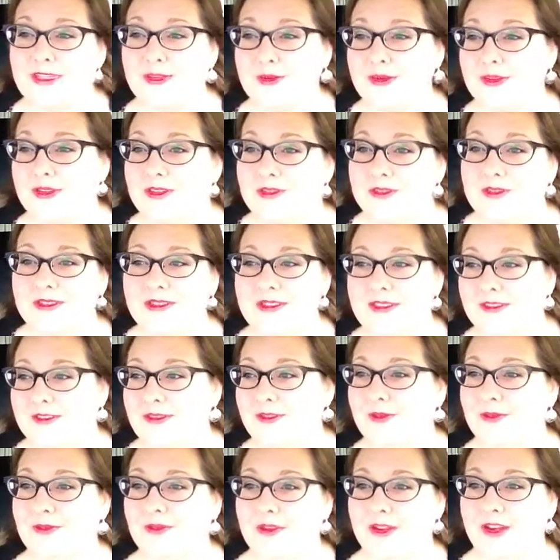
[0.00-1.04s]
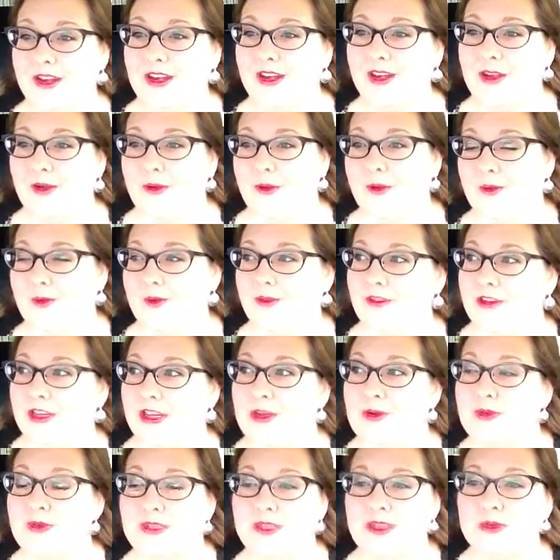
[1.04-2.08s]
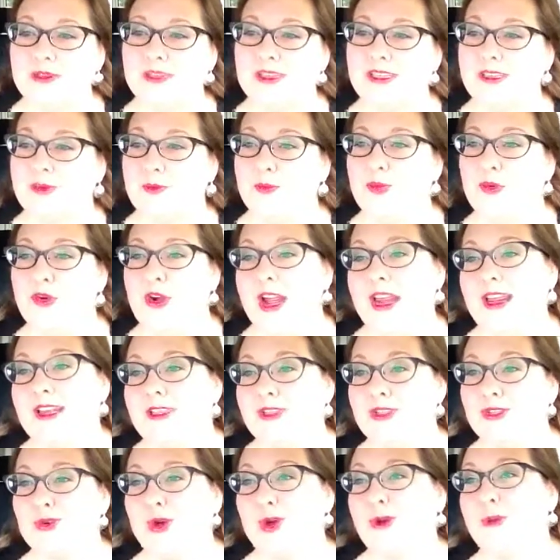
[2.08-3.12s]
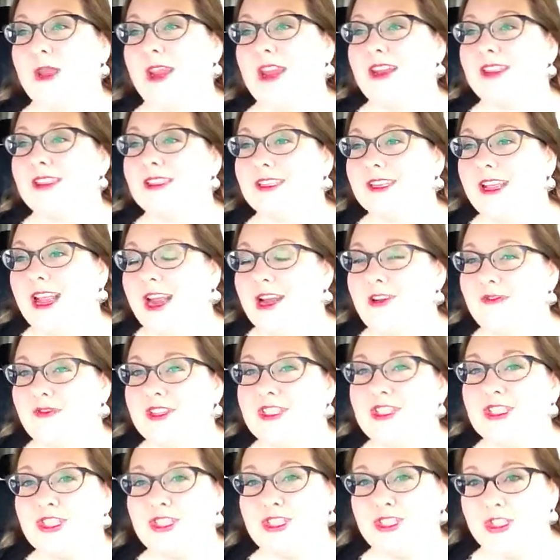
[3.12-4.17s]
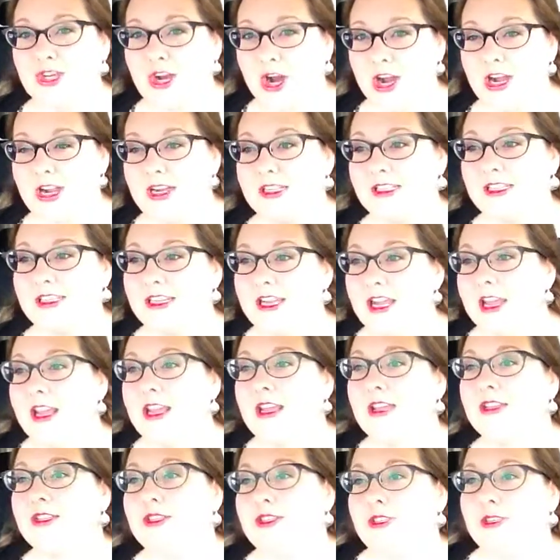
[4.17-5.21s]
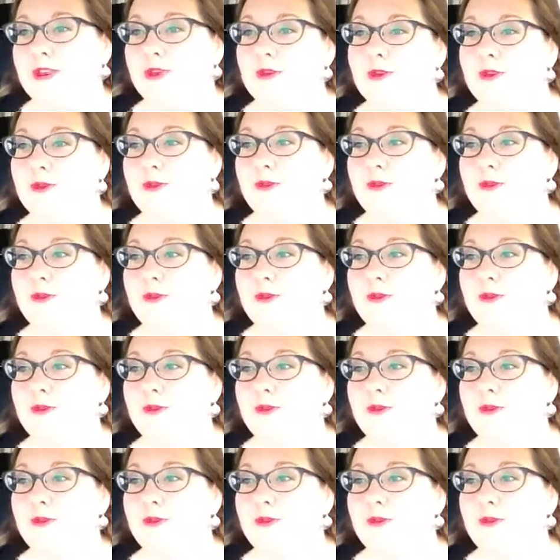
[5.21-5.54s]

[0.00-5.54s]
to you know, use those as a brainstorming, as a kind of a start to